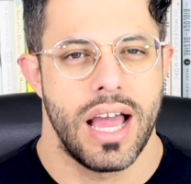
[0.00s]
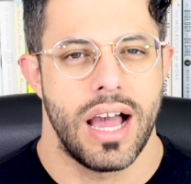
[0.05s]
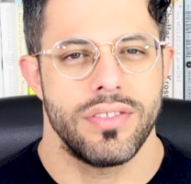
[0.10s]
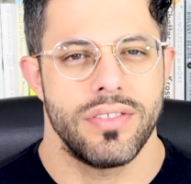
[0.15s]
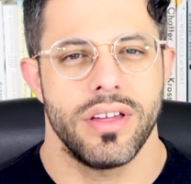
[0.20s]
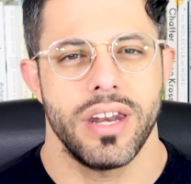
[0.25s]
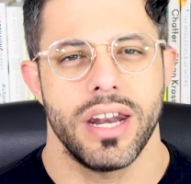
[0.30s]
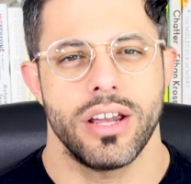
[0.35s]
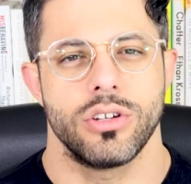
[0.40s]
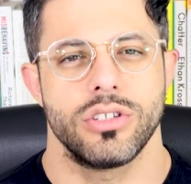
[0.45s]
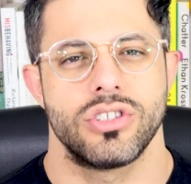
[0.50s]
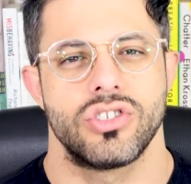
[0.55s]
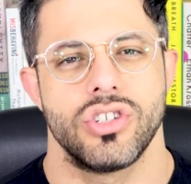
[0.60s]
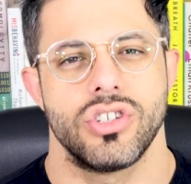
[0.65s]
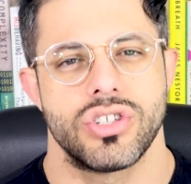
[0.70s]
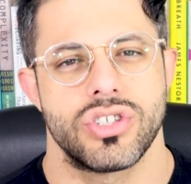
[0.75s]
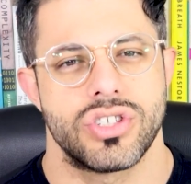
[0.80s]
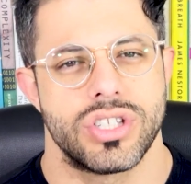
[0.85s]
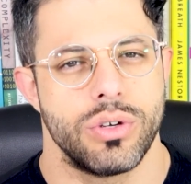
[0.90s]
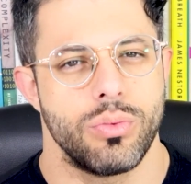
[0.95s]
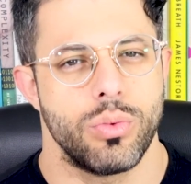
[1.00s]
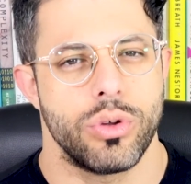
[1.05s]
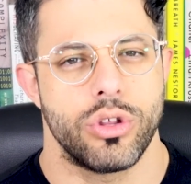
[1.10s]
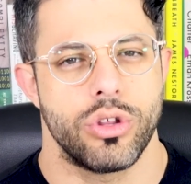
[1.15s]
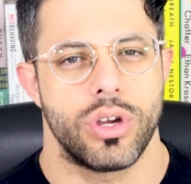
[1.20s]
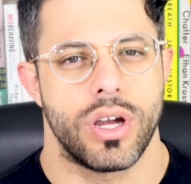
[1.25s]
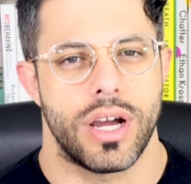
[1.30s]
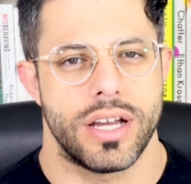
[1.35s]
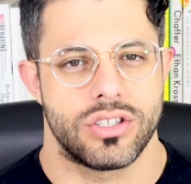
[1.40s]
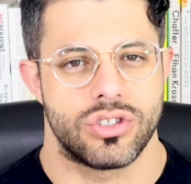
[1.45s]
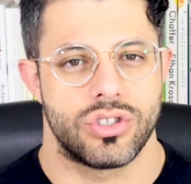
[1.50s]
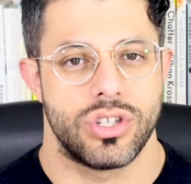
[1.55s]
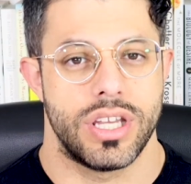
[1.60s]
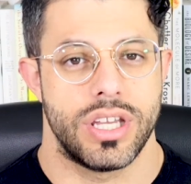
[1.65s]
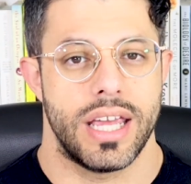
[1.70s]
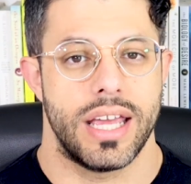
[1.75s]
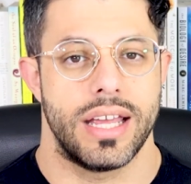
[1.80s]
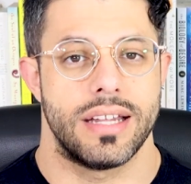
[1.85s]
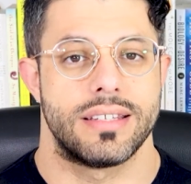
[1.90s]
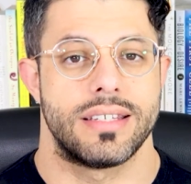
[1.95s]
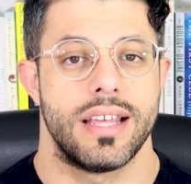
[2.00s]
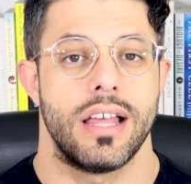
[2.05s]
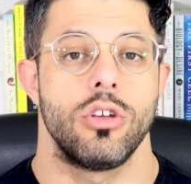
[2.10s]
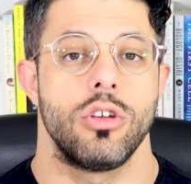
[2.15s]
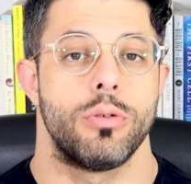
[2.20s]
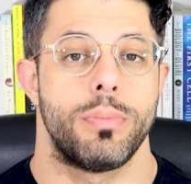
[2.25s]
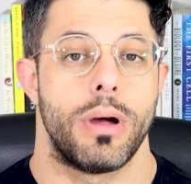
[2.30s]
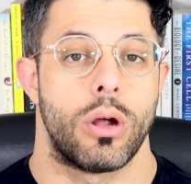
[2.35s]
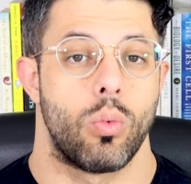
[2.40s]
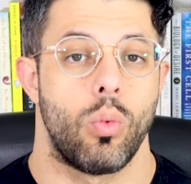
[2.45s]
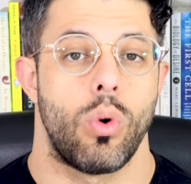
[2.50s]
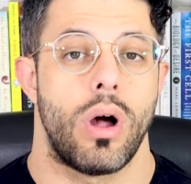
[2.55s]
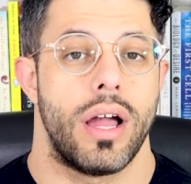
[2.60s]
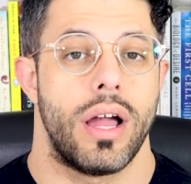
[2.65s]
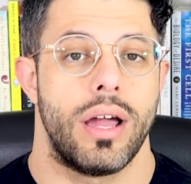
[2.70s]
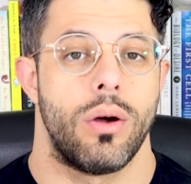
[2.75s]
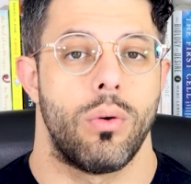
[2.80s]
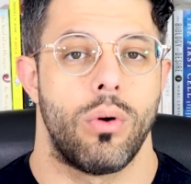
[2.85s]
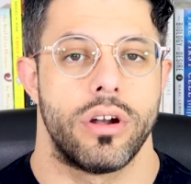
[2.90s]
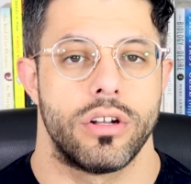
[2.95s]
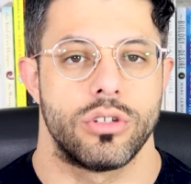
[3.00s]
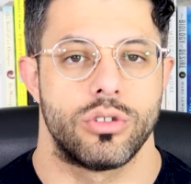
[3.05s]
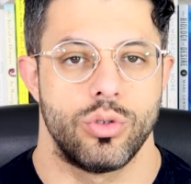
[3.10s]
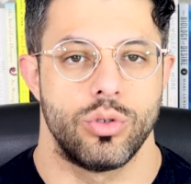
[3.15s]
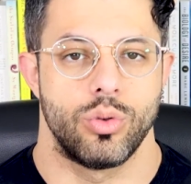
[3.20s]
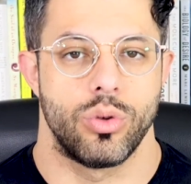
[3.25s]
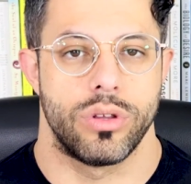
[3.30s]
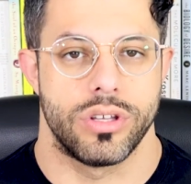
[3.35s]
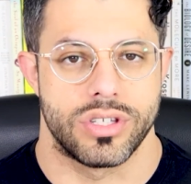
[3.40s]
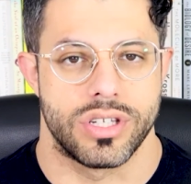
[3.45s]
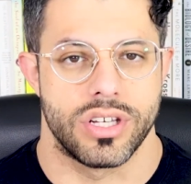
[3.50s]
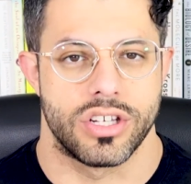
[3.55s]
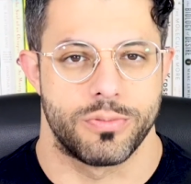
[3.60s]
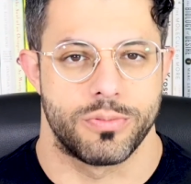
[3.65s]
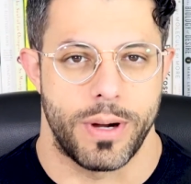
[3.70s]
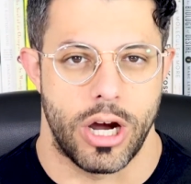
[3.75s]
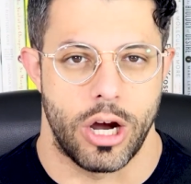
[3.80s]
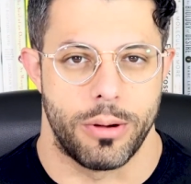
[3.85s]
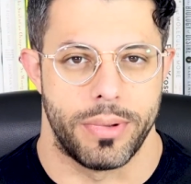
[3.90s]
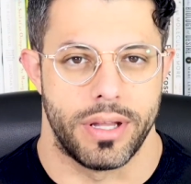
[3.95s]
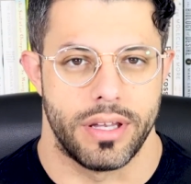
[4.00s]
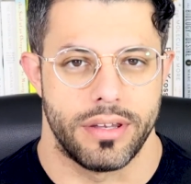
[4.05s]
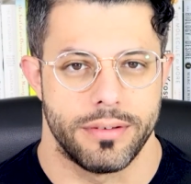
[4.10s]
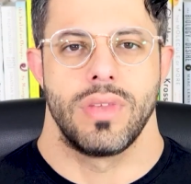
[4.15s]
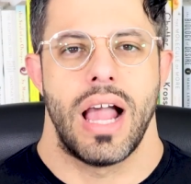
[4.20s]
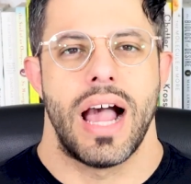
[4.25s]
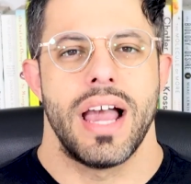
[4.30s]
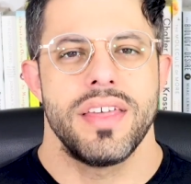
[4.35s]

I thought I could just sit with you guys today and tell you about why I wanted to do this experiment.